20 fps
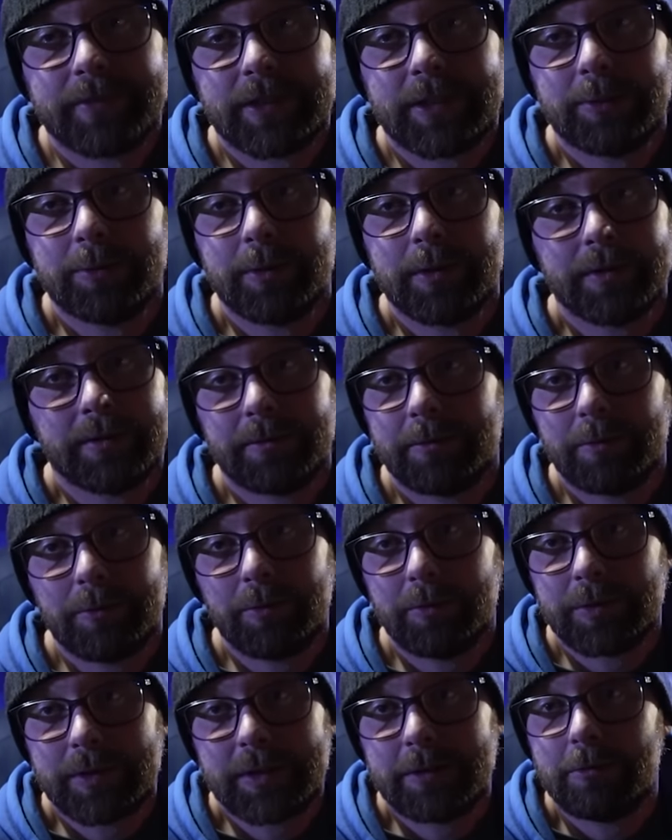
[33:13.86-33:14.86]

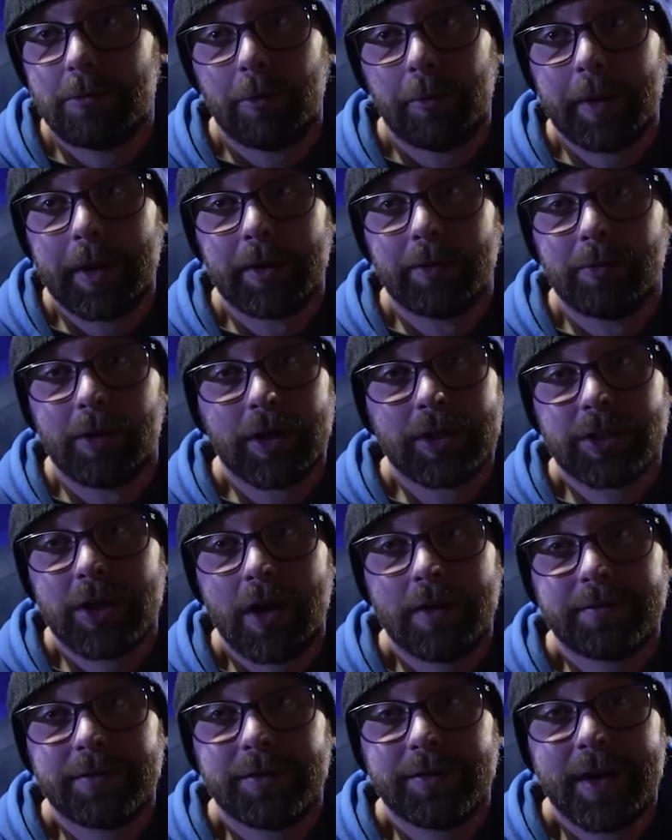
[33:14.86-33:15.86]
We'll see where we can rush
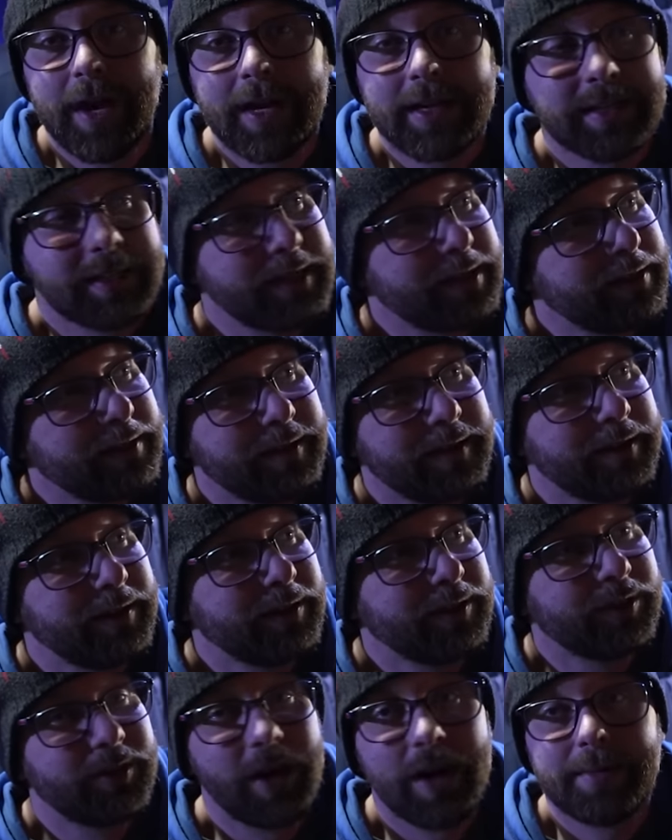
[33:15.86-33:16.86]
off to next and
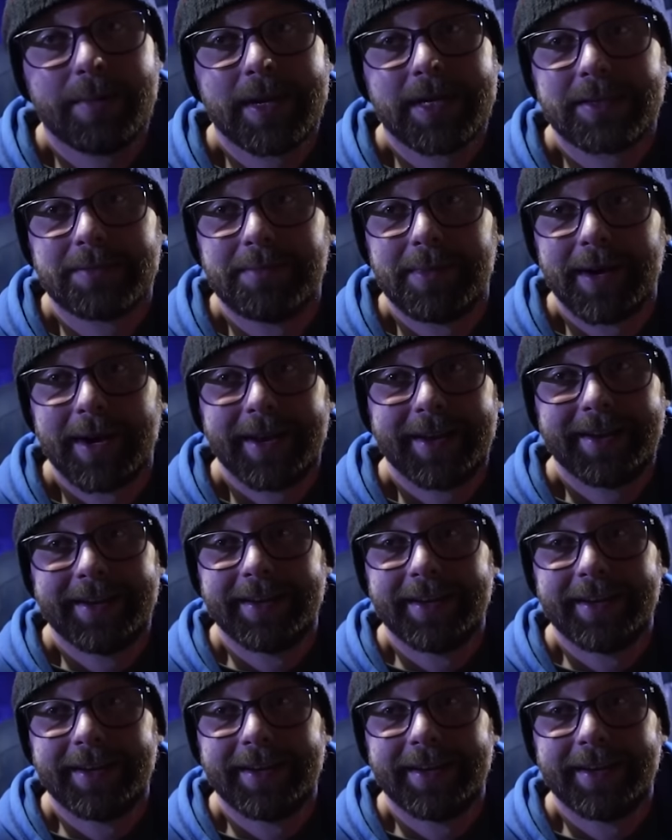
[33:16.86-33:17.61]
try to make some money.